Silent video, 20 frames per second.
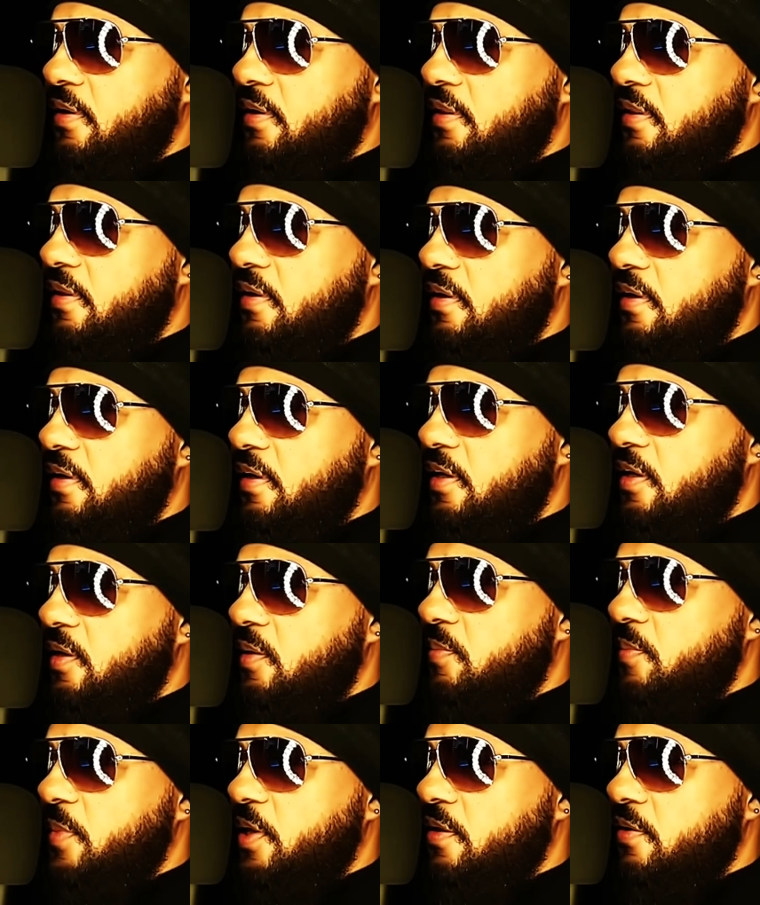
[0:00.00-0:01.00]
the
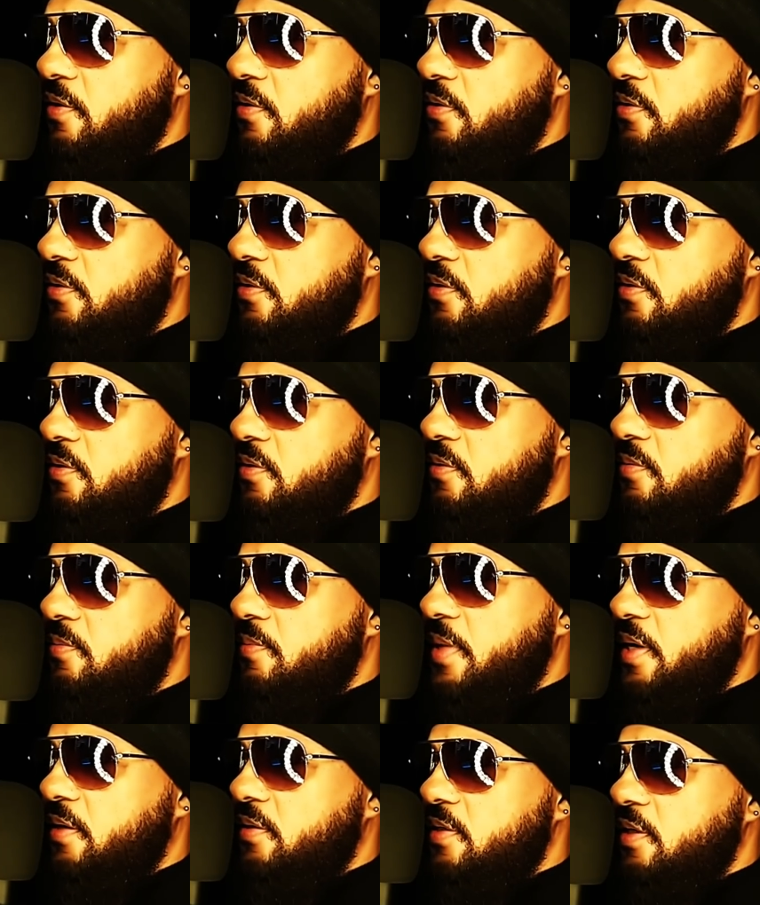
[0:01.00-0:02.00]
mythical
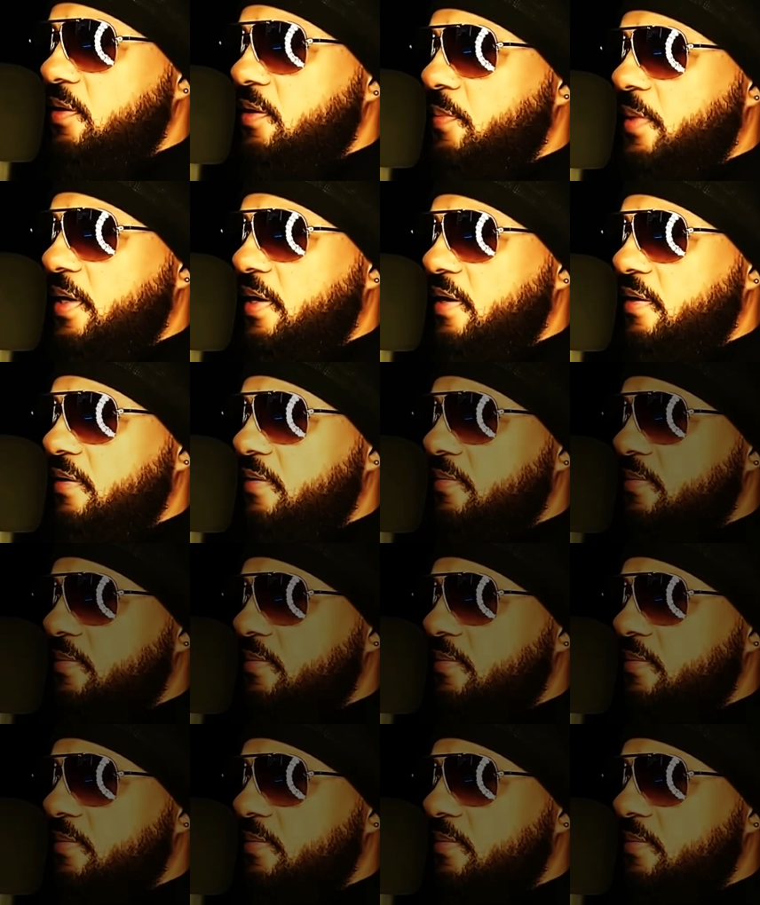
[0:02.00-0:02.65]
melting pot,